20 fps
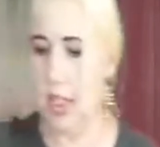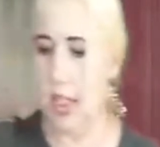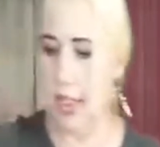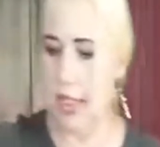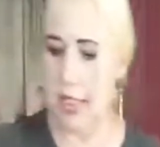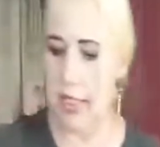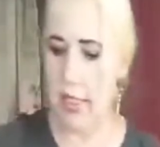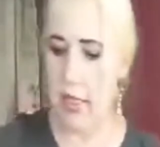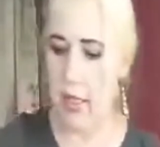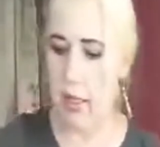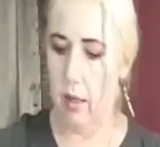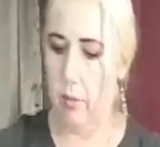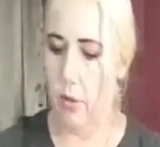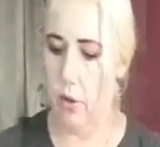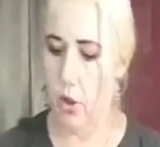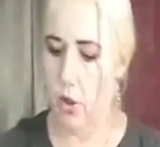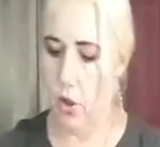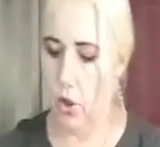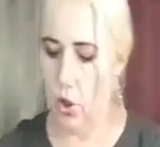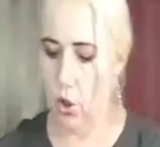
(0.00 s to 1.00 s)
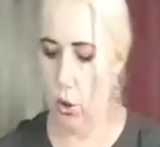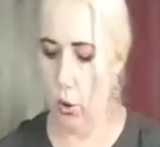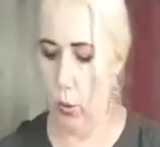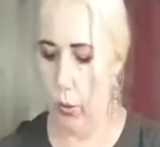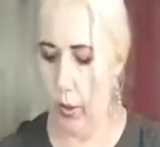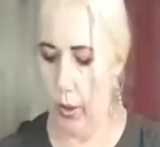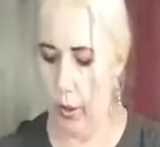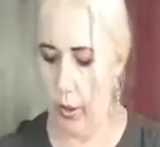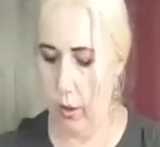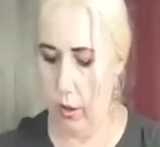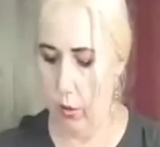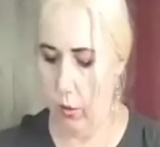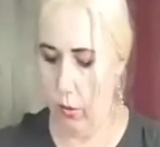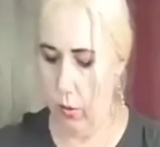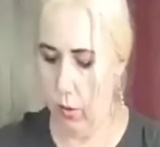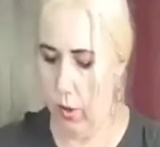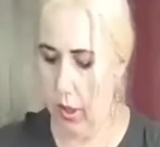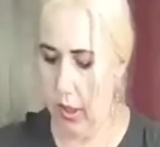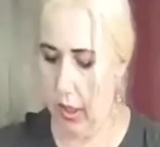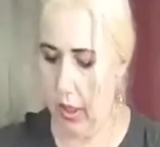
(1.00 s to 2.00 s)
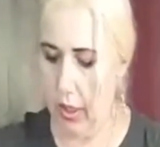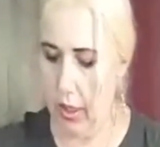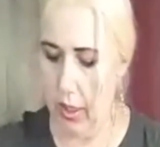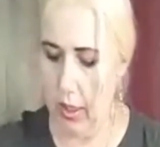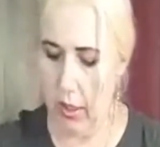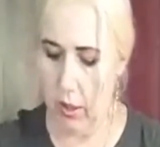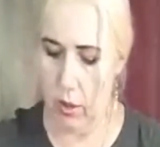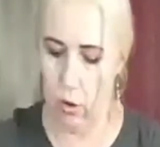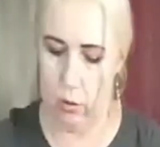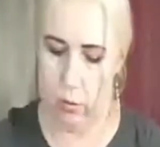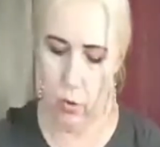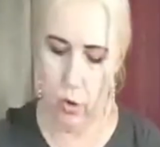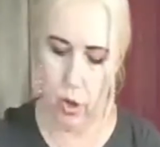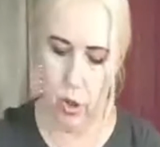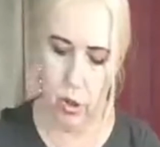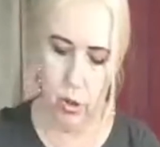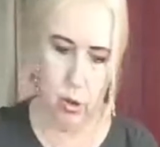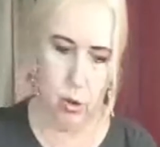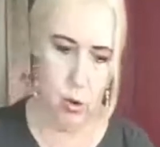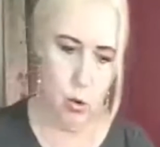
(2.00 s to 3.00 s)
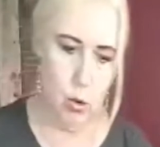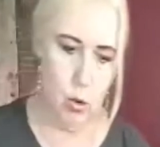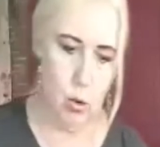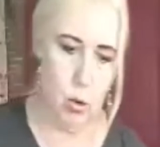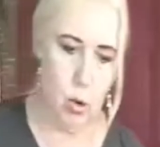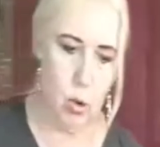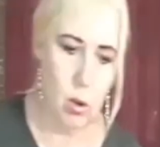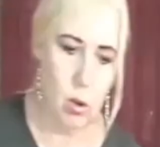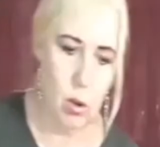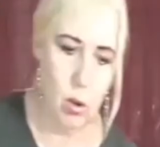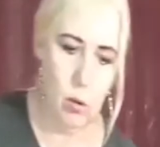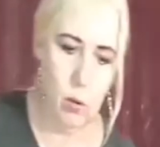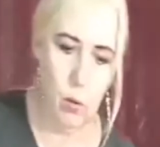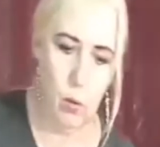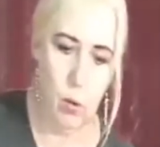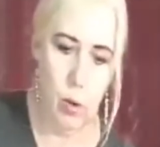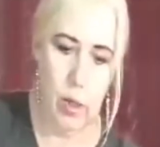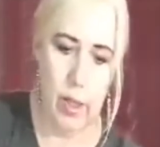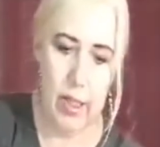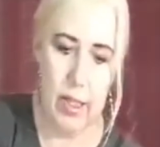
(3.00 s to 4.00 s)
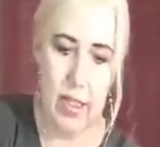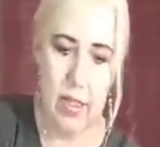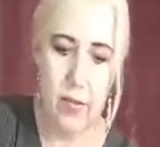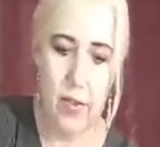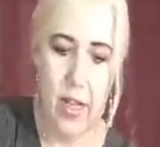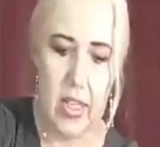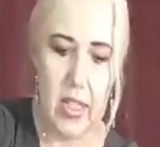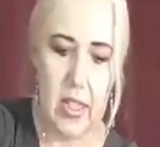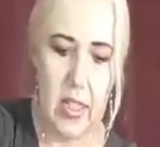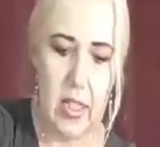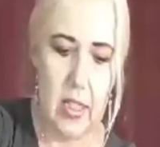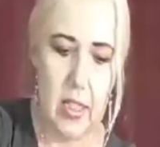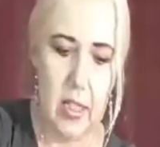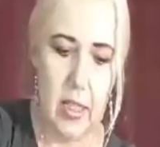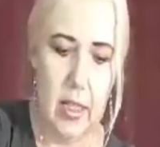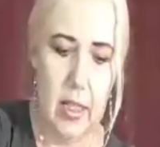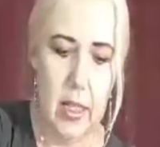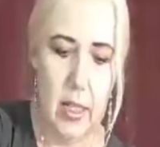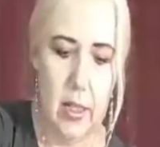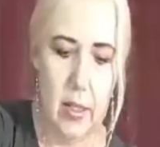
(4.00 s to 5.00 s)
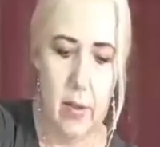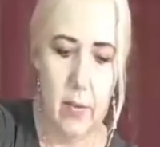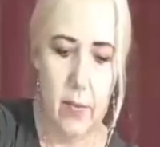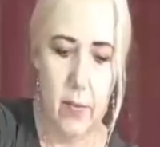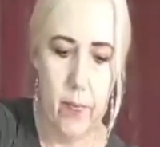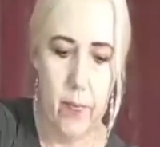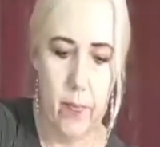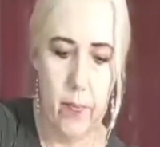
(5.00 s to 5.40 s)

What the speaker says: like I said, I'm just showing you technique, so I'm trying to work as fast as I can.